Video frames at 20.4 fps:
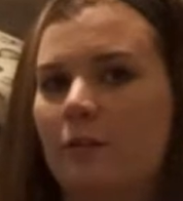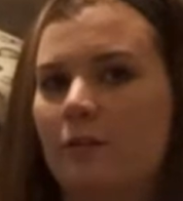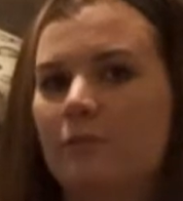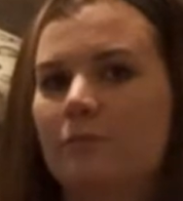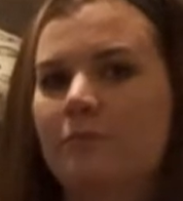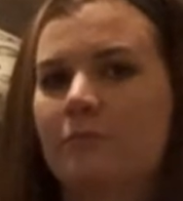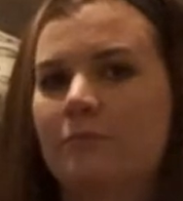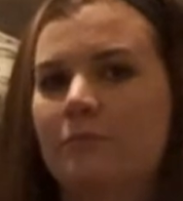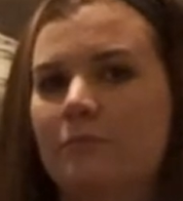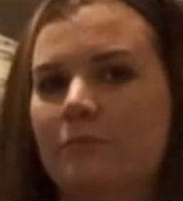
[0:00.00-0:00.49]

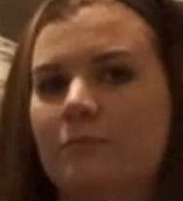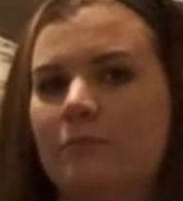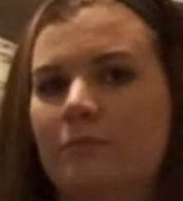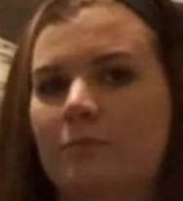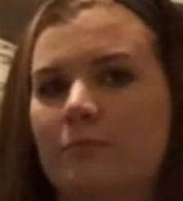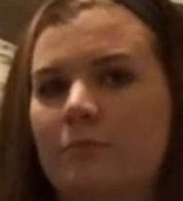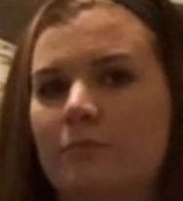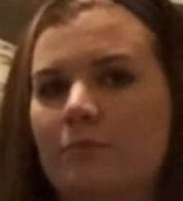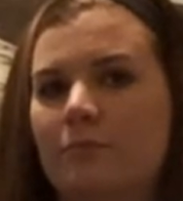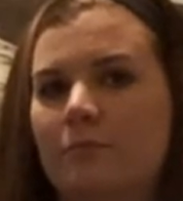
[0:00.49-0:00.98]

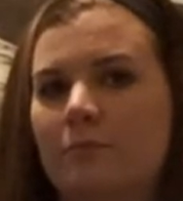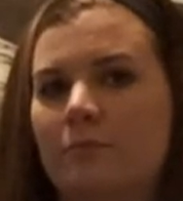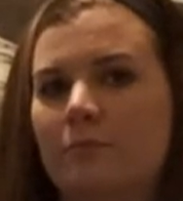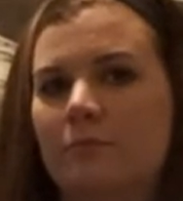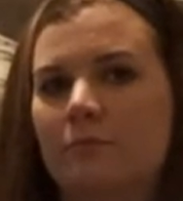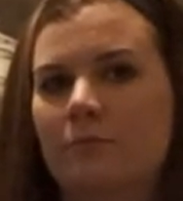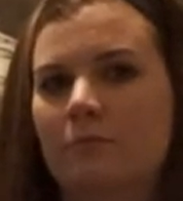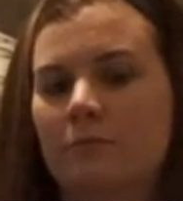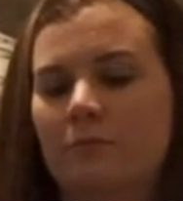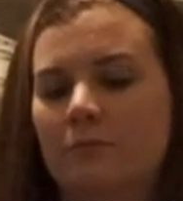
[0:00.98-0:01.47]

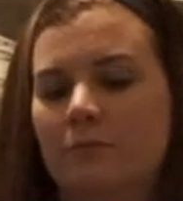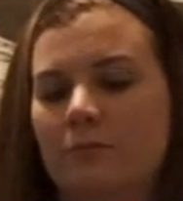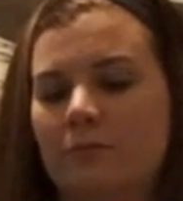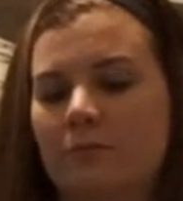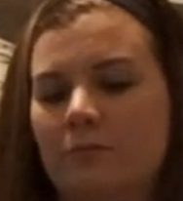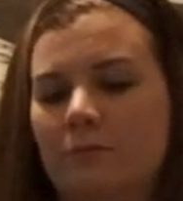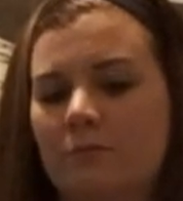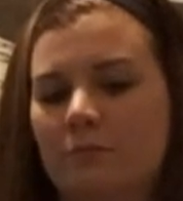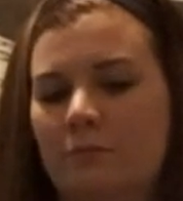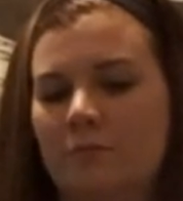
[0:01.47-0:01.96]

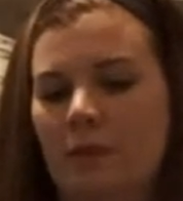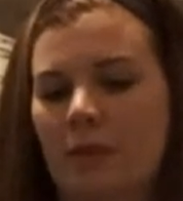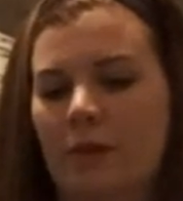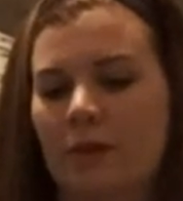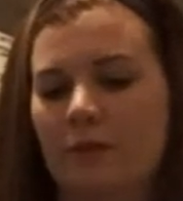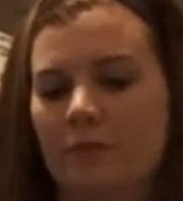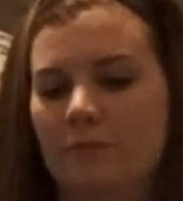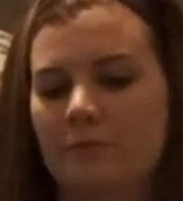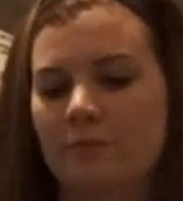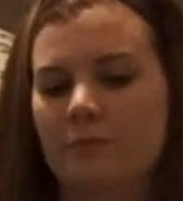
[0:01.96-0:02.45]

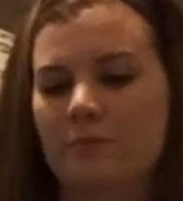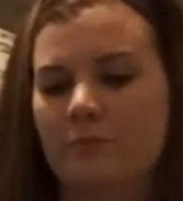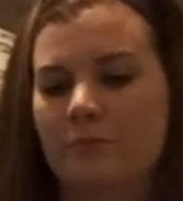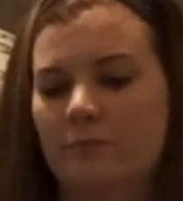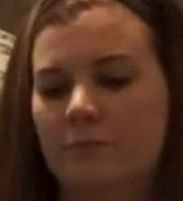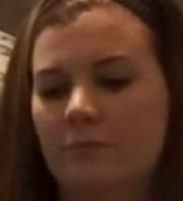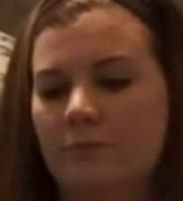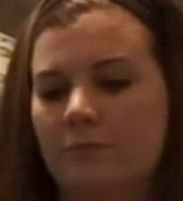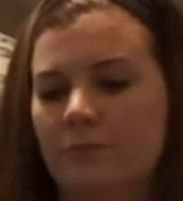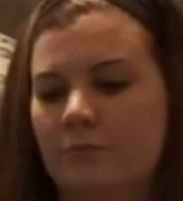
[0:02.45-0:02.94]

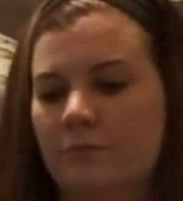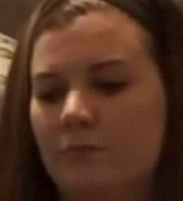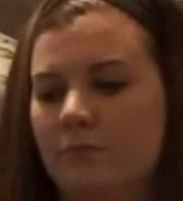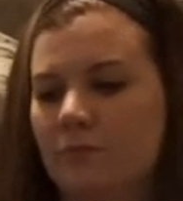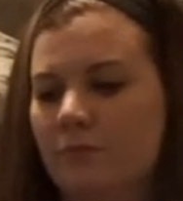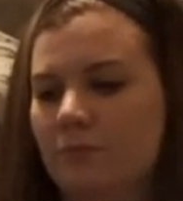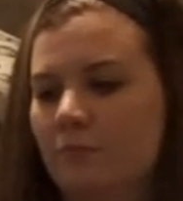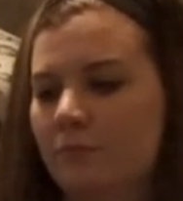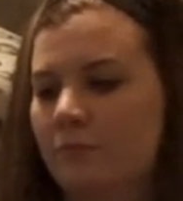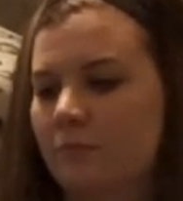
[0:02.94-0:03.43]

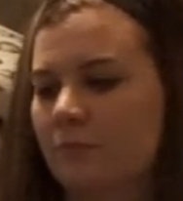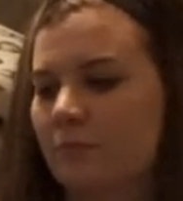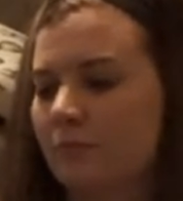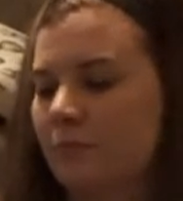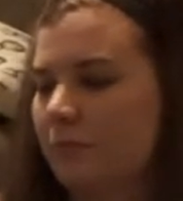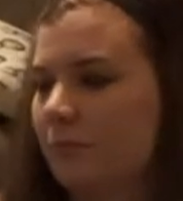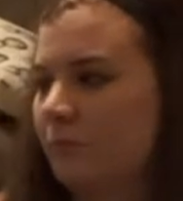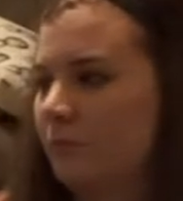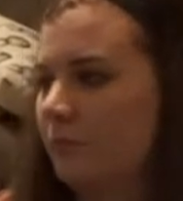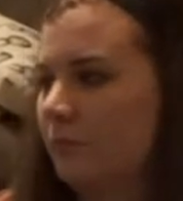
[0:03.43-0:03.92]

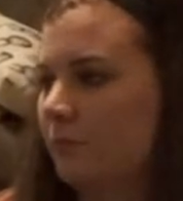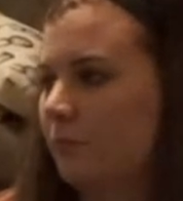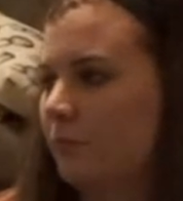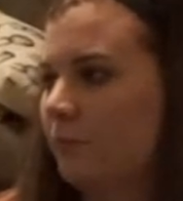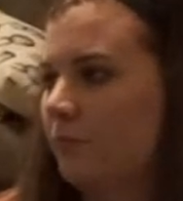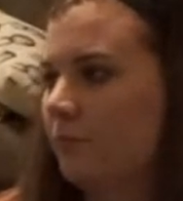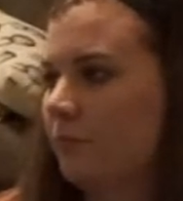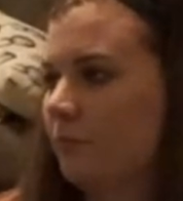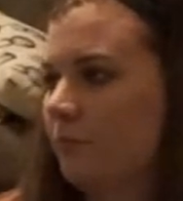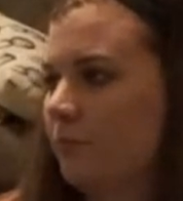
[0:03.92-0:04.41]

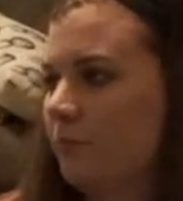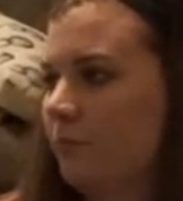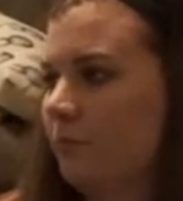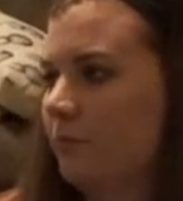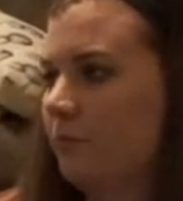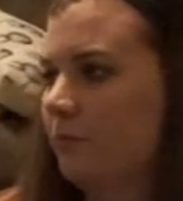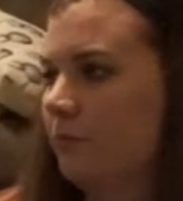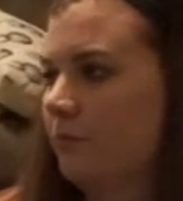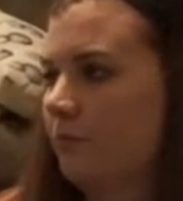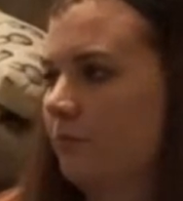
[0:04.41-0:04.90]

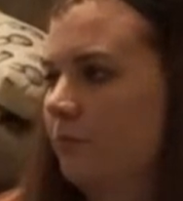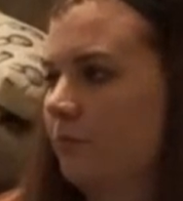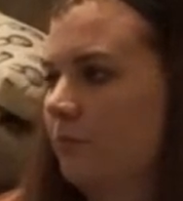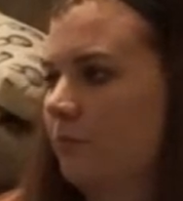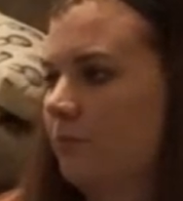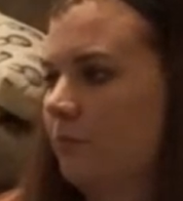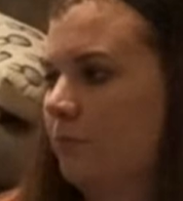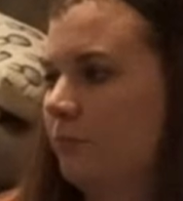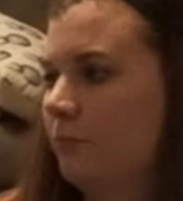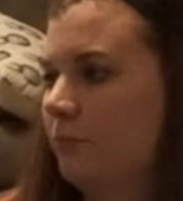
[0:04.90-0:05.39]

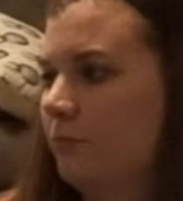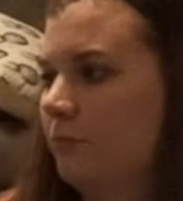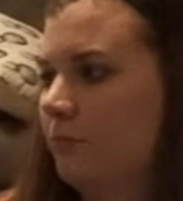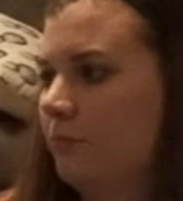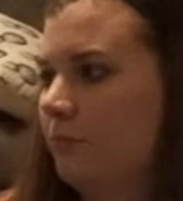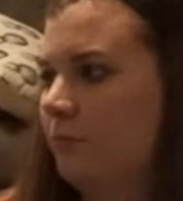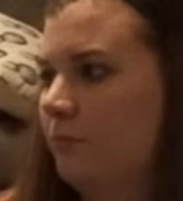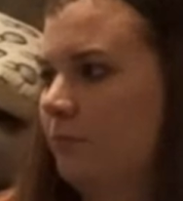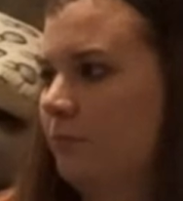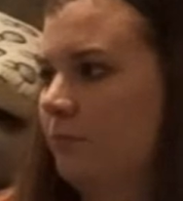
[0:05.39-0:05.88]

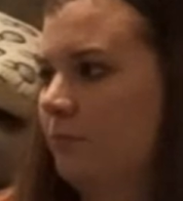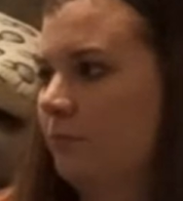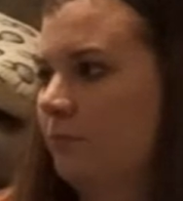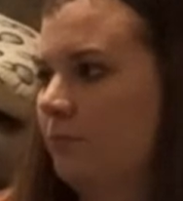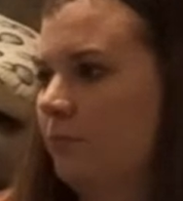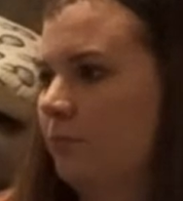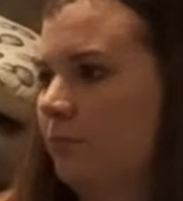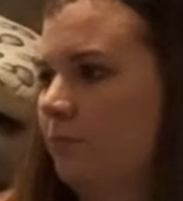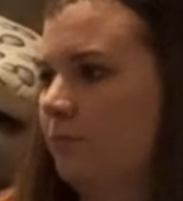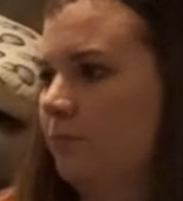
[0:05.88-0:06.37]

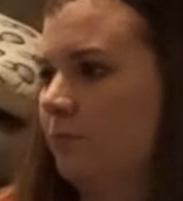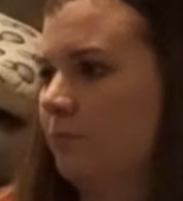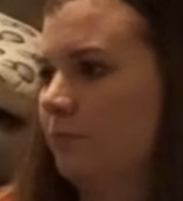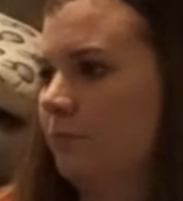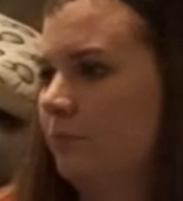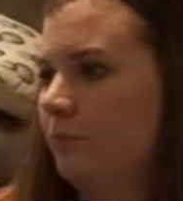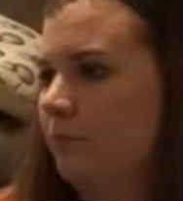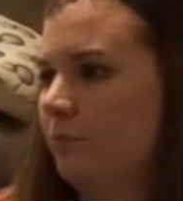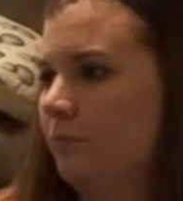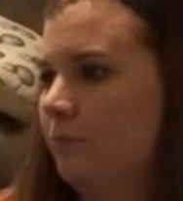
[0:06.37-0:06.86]

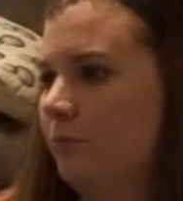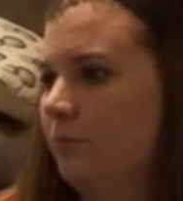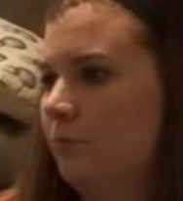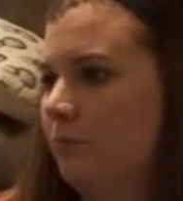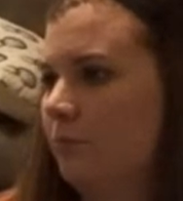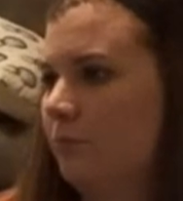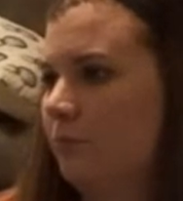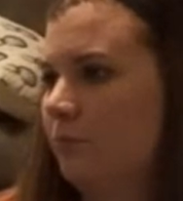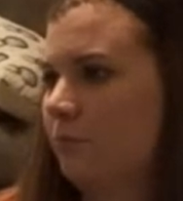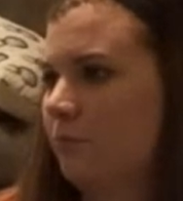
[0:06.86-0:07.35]

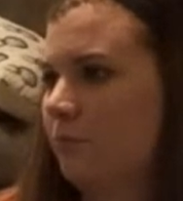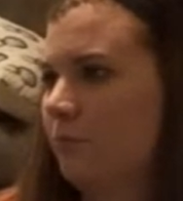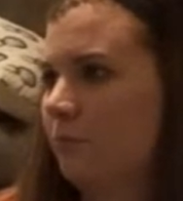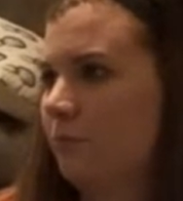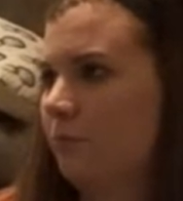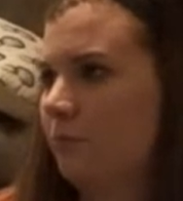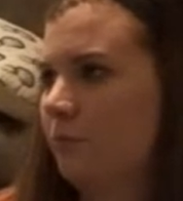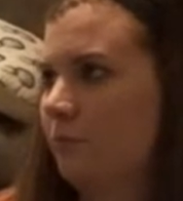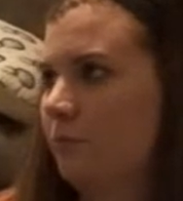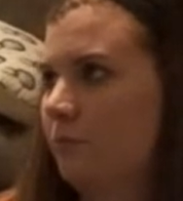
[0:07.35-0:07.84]

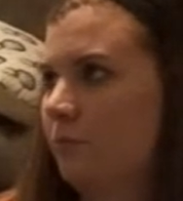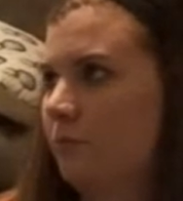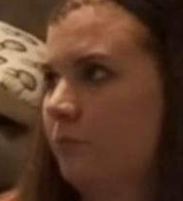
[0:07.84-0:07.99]
No words are spoken by the person on screen.